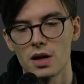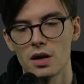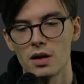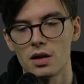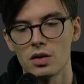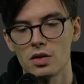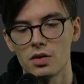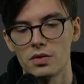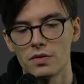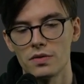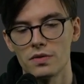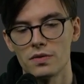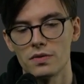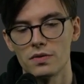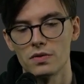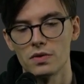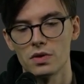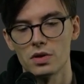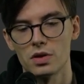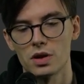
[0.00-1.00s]
of
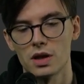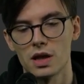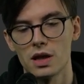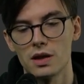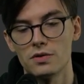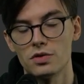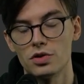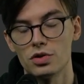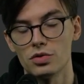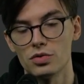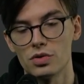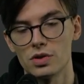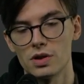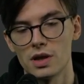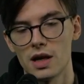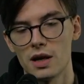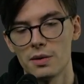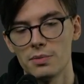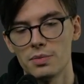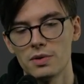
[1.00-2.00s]
Kyiv Jews
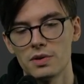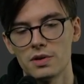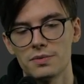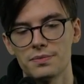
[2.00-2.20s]
happened.